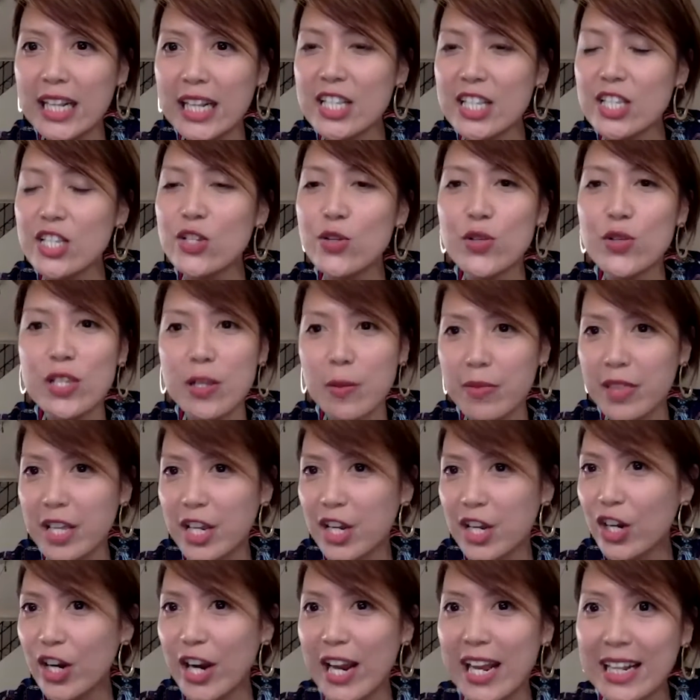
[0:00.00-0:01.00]
Let's do
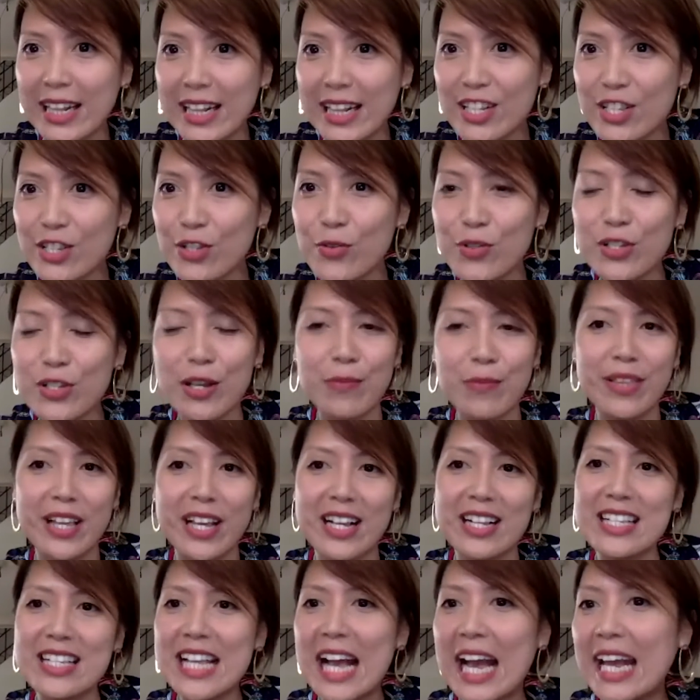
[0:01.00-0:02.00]
something great. Let's do something
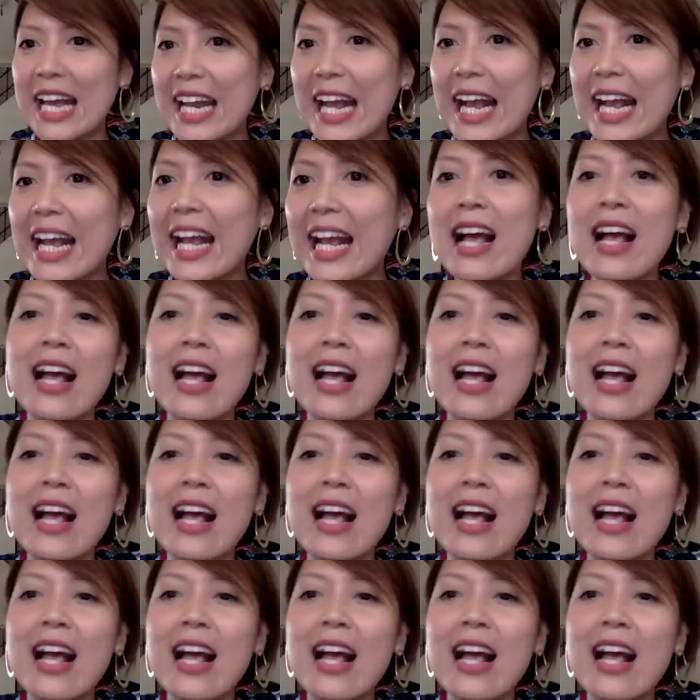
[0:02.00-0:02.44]
exciting.